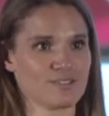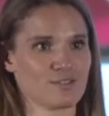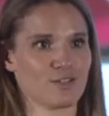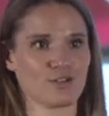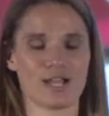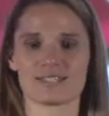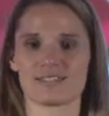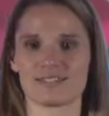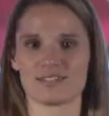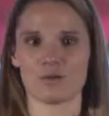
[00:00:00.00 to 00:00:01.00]
so that you guys
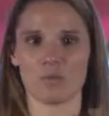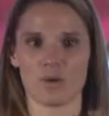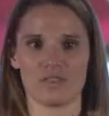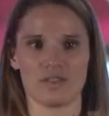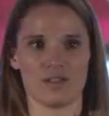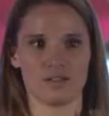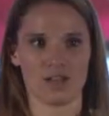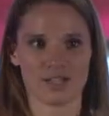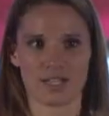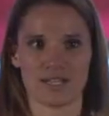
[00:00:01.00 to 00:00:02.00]
can see what the
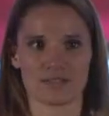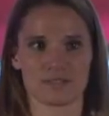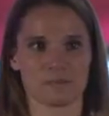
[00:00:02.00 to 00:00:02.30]
content is.